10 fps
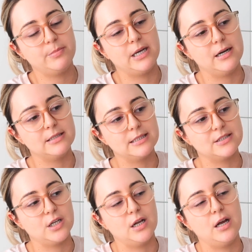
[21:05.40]
because
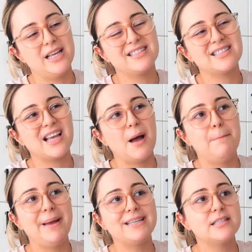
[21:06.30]
it's a it's
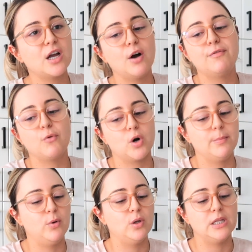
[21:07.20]
a basic
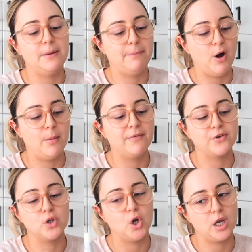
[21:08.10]
affordable lip balm if
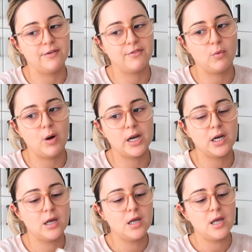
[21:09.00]
you're looking for
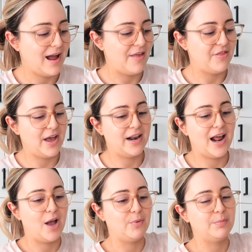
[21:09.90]
one and then
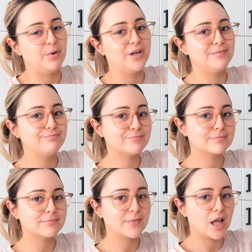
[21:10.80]
I would put
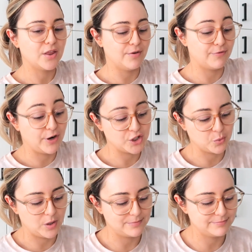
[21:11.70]
the fresh
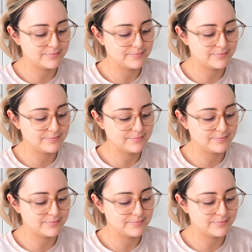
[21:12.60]
one.